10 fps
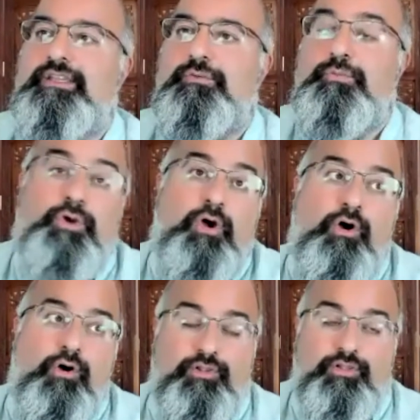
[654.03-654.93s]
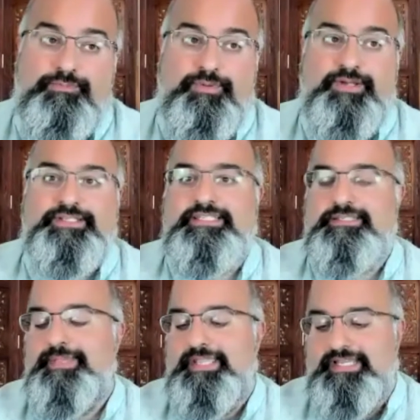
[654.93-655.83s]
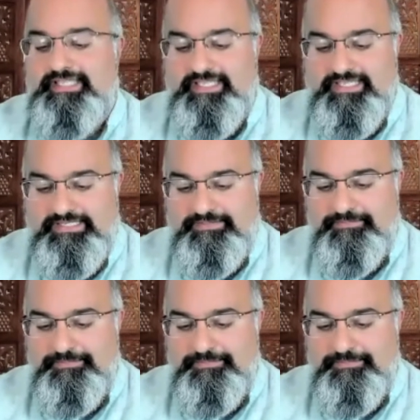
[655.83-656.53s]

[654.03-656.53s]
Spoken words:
we're all participating in,